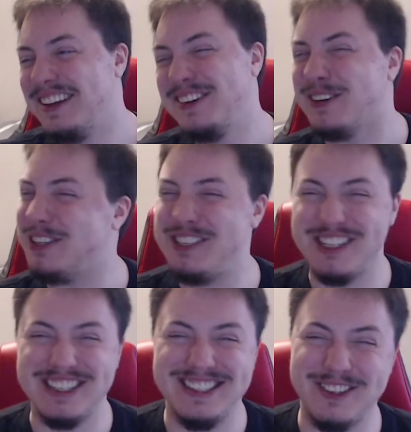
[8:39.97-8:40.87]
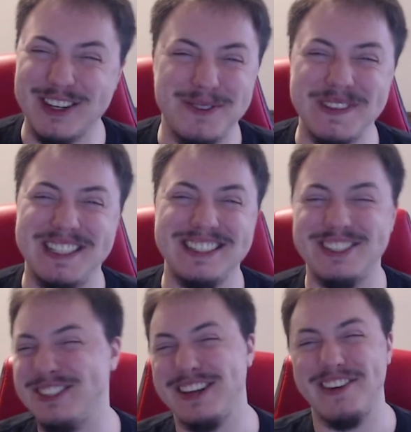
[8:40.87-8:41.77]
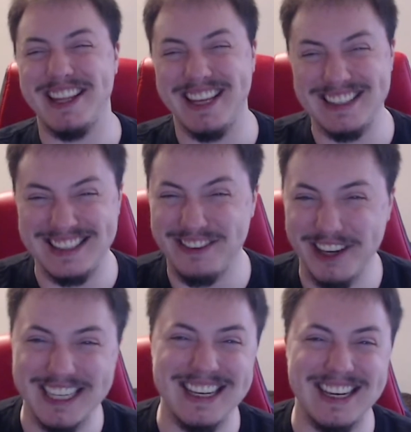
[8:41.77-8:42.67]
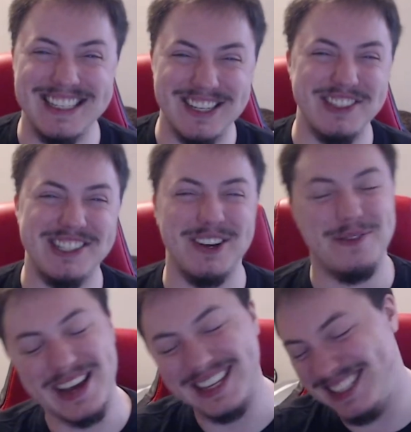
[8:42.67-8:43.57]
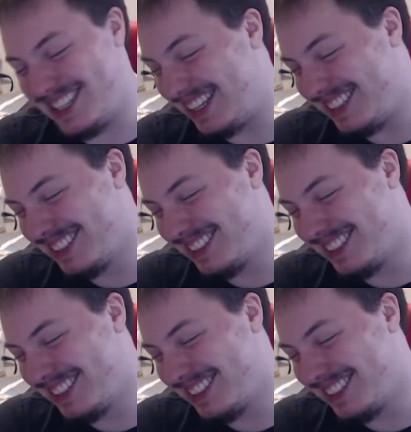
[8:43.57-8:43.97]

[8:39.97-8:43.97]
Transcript: well, it's just Christmas is just giving Thanksgiving a taste of its own medicine.